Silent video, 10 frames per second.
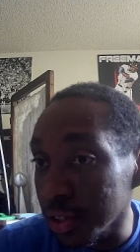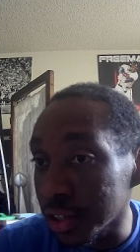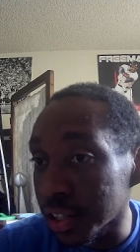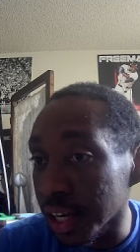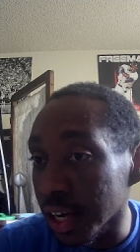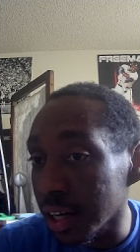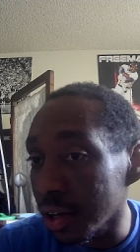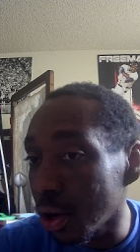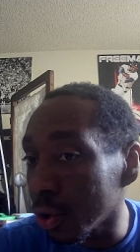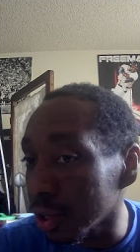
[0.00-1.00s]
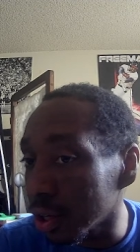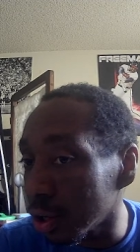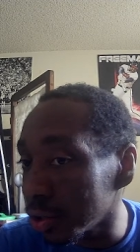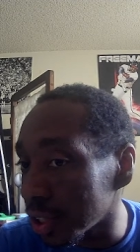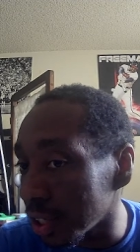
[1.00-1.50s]
to take any goal that
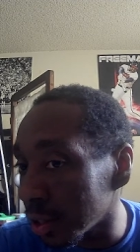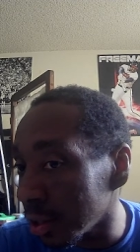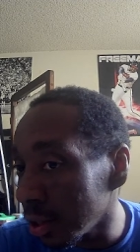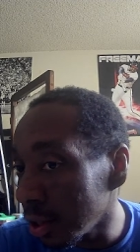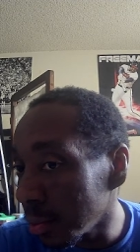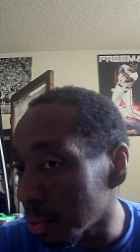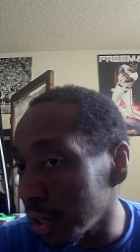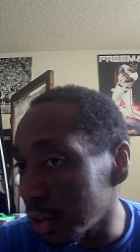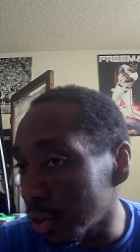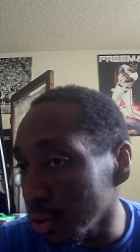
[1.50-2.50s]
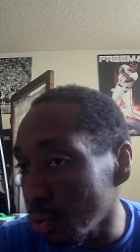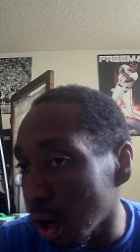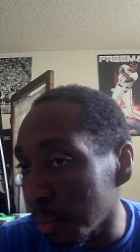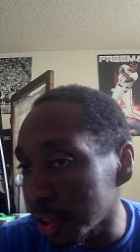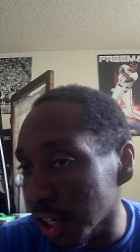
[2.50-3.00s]
goes in. Played through
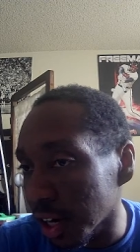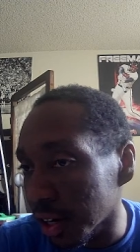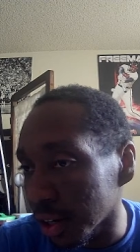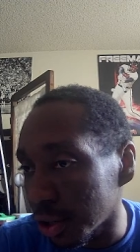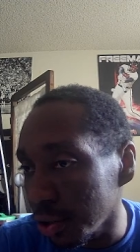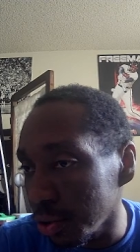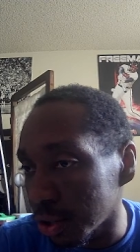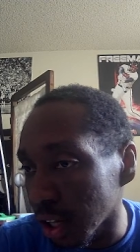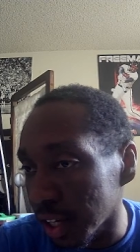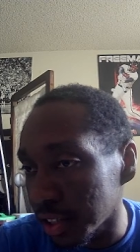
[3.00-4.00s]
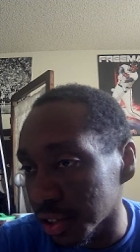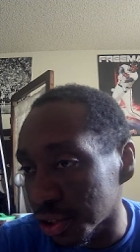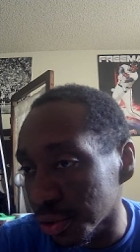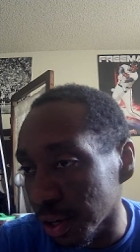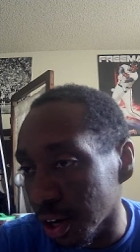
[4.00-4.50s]
Wan-Bissaka to Kudus. Lays it
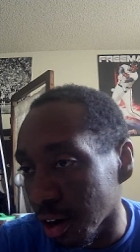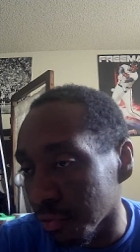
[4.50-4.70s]
straight off